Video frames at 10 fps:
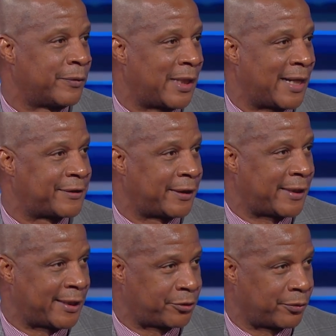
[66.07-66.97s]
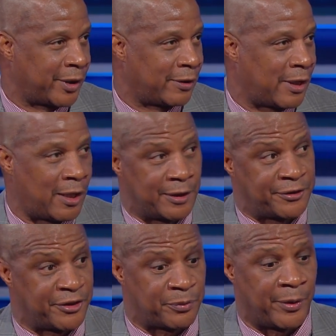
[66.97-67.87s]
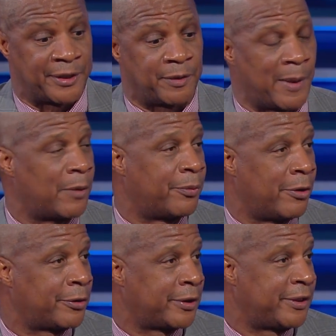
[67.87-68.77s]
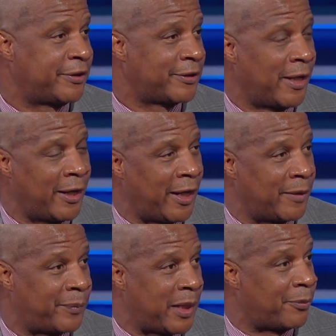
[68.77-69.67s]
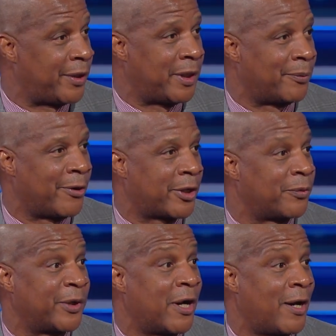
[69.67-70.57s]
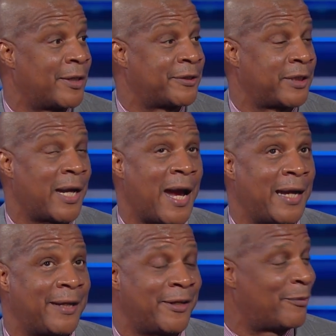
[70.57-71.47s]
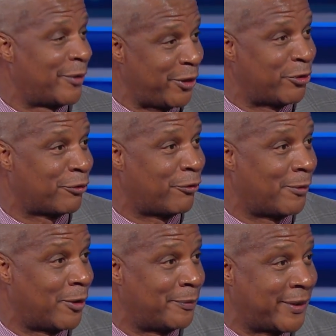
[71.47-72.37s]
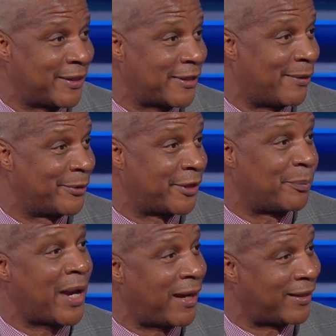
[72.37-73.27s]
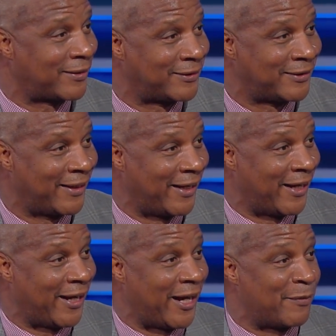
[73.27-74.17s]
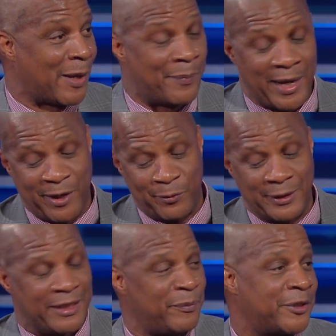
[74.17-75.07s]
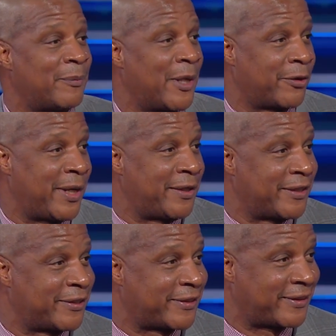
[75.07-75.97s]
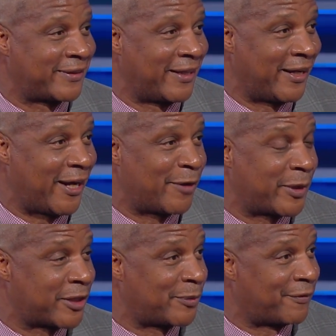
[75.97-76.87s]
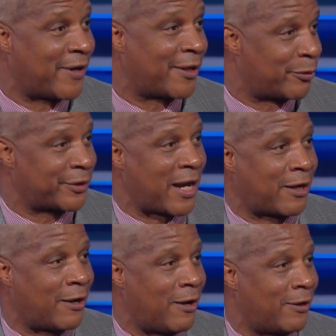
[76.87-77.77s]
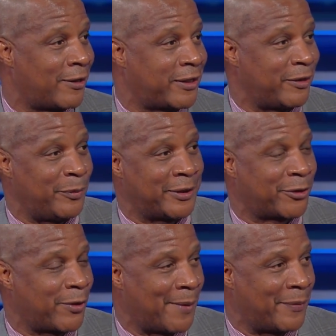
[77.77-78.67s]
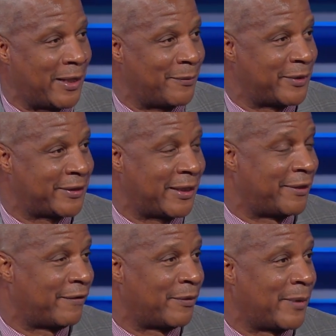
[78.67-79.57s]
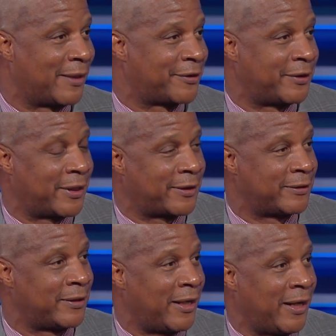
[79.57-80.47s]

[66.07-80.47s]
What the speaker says: realize that that's real. Lawlessness brings about brokenness, and people end up broken regardless. See, I ended up with a uniform on because I was in pain. And my pain would lead me to my greatness because my father was an alcoholic and he beat the crap out of me and said I'd never amount to nothing.